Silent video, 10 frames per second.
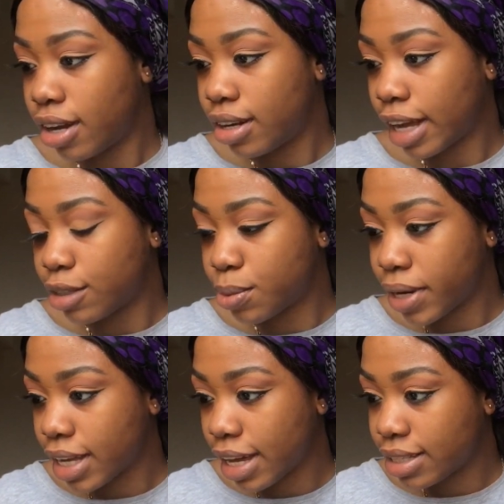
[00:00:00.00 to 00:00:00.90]
Like
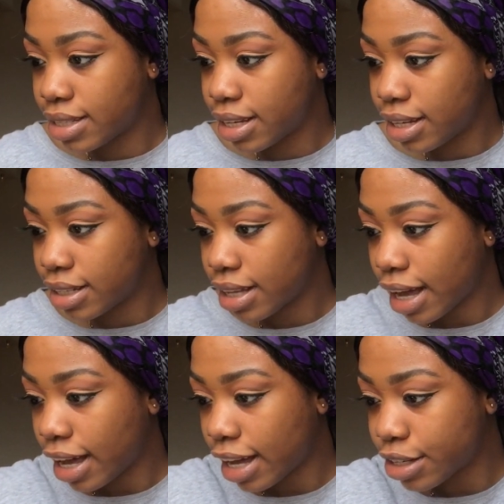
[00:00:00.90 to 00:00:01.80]
2018, I
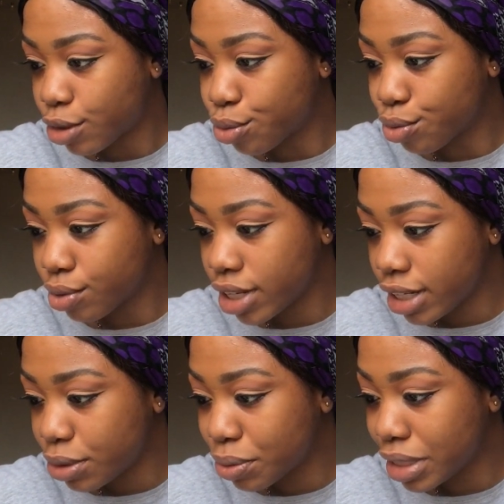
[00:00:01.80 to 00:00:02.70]
had a
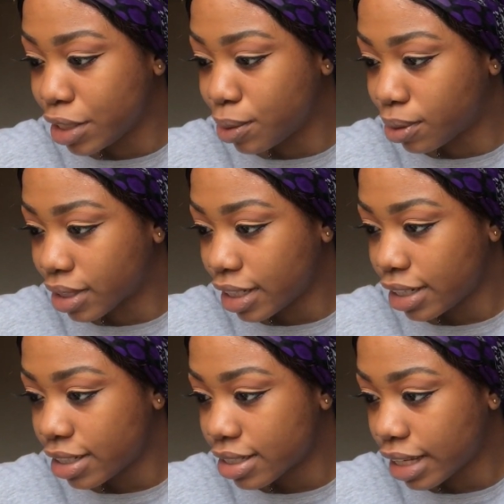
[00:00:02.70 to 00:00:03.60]
really, really long
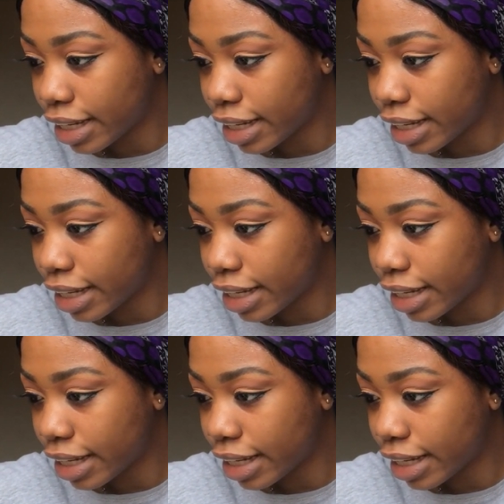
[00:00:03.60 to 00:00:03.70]
list.